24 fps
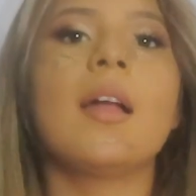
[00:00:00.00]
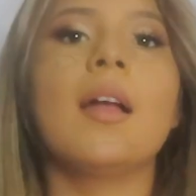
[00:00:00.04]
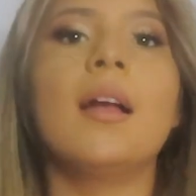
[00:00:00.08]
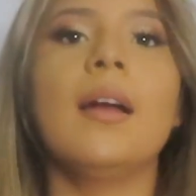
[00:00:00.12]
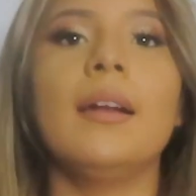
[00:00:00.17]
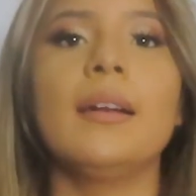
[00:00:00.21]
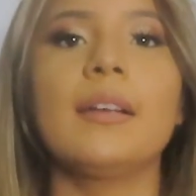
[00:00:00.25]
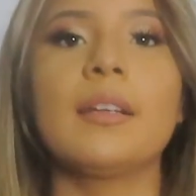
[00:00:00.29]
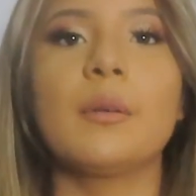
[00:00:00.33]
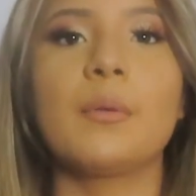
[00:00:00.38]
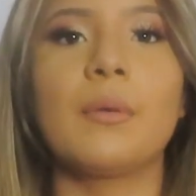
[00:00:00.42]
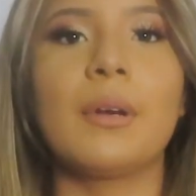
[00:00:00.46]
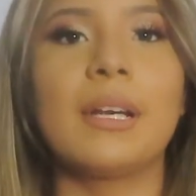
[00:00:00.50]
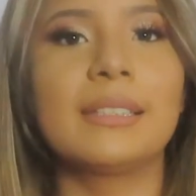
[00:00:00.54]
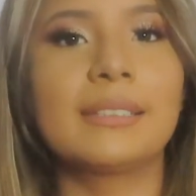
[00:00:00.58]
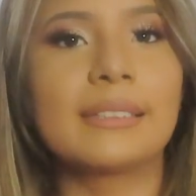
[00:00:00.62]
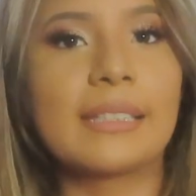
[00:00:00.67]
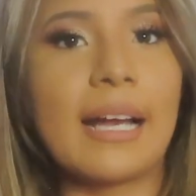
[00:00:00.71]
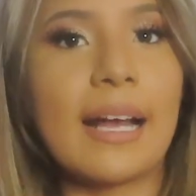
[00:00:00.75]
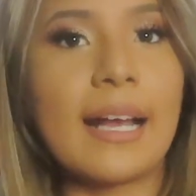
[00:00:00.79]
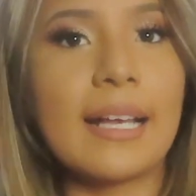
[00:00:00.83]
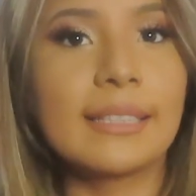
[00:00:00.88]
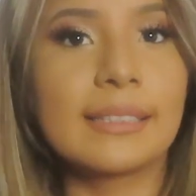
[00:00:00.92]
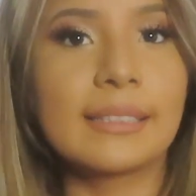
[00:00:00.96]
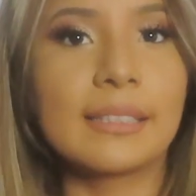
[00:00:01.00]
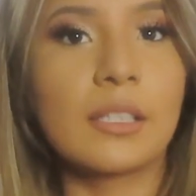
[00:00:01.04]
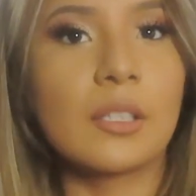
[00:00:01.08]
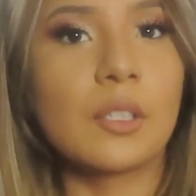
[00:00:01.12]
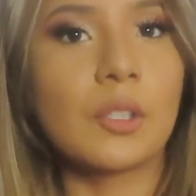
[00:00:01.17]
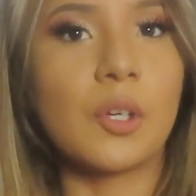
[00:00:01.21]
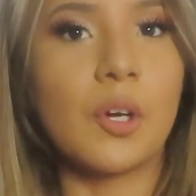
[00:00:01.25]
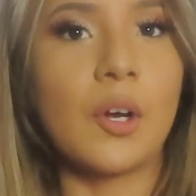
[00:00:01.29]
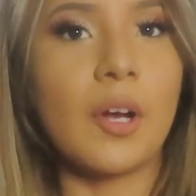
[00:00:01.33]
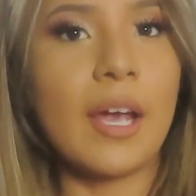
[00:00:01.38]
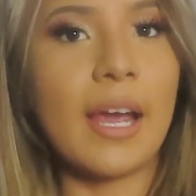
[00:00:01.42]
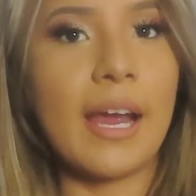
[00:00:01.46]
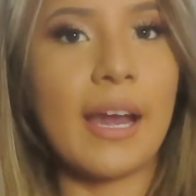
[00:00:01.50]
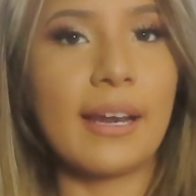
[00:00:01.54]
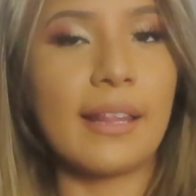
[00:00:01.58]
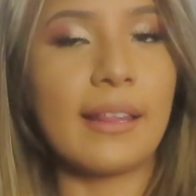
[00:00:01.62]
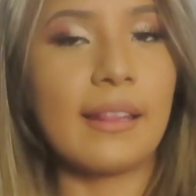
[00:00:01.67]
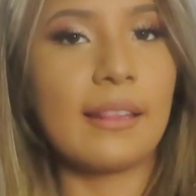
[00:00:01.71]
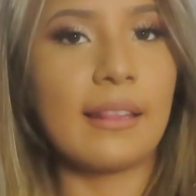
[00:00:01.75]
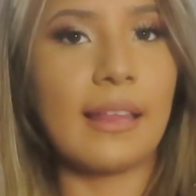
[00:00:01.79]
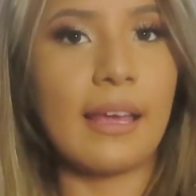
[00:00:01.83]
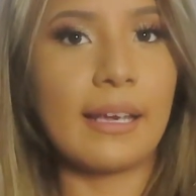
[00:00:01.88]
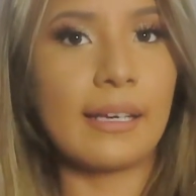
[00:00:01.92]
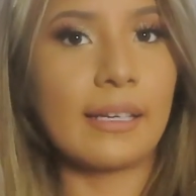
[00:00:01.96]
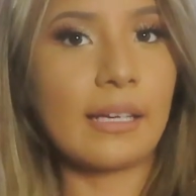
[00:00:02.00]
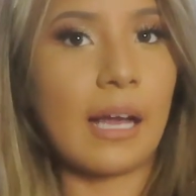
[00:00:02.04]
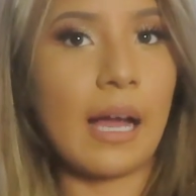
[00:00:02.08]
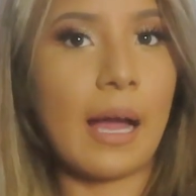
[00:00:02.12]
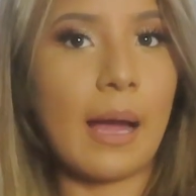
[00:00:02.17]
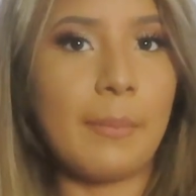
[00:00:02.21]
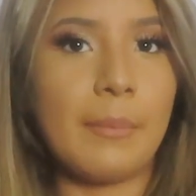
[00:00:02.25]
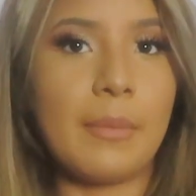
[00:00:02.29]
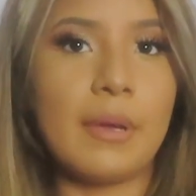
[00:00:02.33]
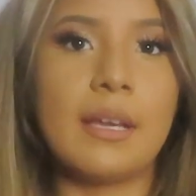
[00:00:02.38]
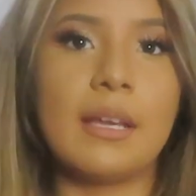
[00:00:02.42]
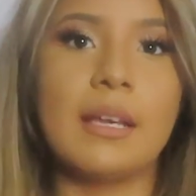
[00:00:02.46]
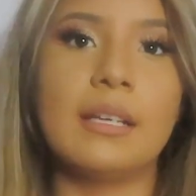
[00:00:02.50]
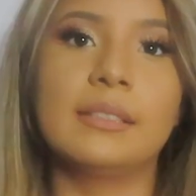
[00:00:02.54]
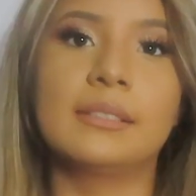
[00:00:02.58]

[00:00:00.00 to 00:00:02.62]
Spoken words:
Anyways guys, go ahead and like, comment,